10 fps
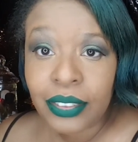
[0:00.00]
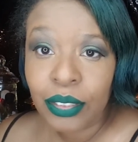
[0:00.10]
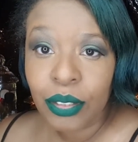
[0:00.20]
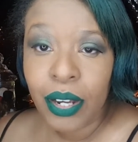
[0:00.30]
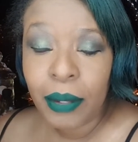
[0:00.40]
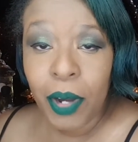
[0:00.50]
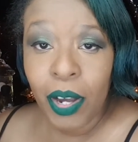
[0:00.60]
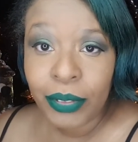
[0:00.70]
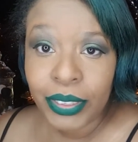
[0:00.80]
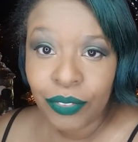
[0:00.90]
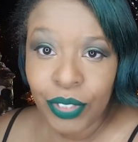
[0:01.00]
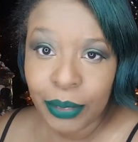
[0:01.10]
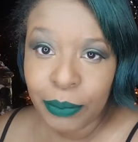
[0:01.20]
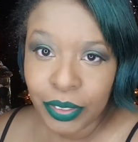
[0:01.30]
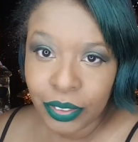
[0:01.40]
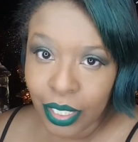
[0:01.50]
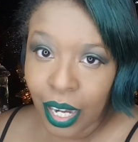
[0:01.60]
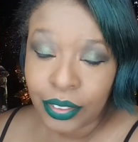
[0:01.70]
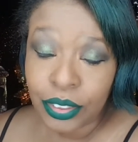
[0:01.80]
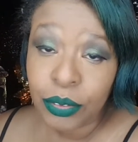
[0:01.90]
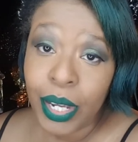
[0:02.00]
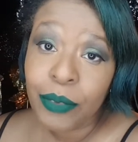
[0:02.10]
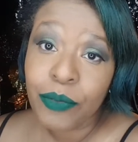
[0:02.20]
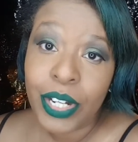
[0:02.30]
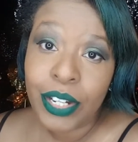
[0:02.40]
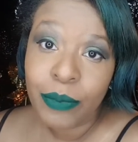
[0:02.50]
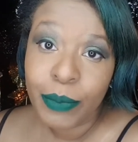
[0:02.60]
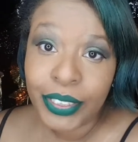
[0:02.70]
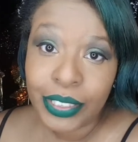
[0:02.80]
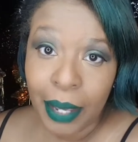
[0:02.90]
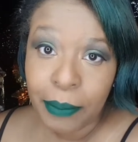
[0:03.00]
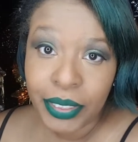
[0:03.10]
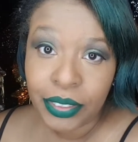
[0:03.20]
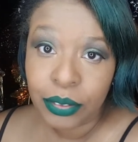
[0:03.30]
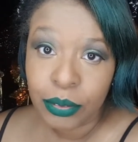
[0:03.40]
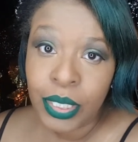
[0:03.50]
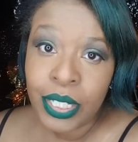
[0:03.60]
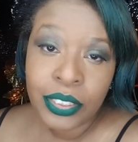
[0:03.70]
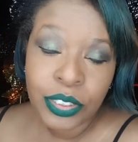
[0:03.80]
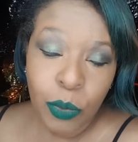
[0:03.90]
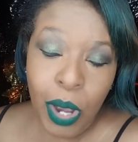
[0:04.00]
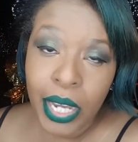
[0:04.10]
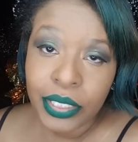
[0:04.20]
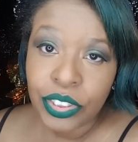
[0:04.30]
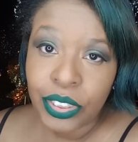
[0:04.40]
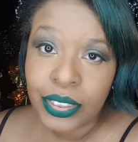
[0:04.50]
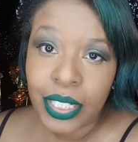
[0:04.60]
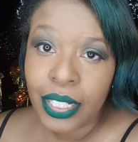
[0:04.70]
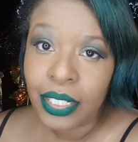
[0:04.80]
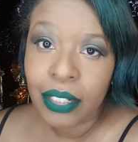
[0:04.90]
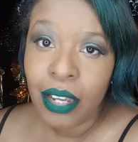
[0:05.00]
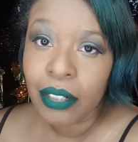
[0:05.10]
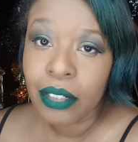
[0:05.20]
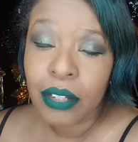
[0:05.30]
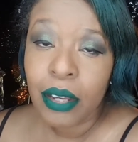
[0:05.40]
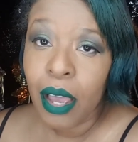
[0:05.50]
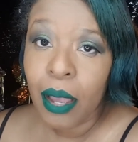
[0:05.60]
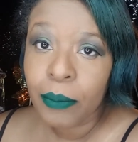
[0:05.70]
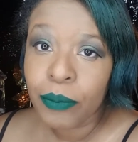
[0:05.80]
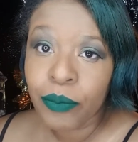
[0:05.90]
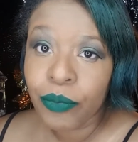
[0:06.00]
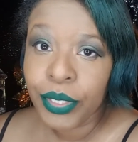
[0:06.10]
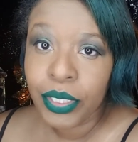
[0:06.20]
You know, I'm always available to talk I'm very much happy to swatch and take any kind of,